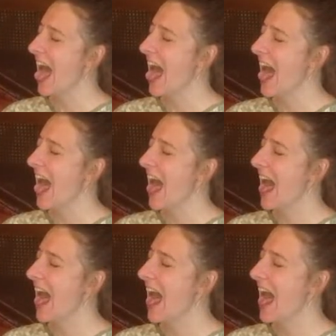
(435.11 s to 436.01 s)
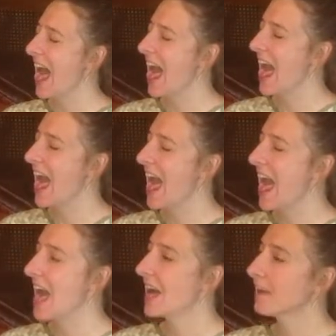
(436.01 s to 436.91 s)
Good. So
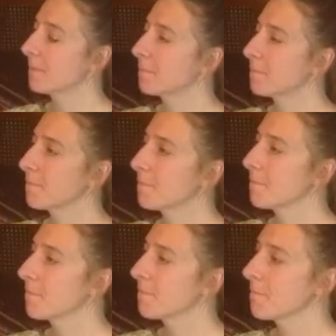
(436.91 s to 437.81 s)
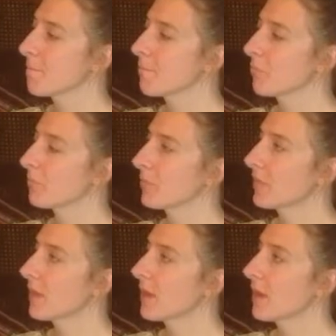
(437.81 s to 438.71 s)
since I have her mouth open, I'll go ahead and look
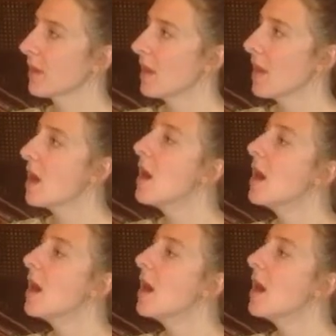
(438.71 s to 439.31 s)
in there.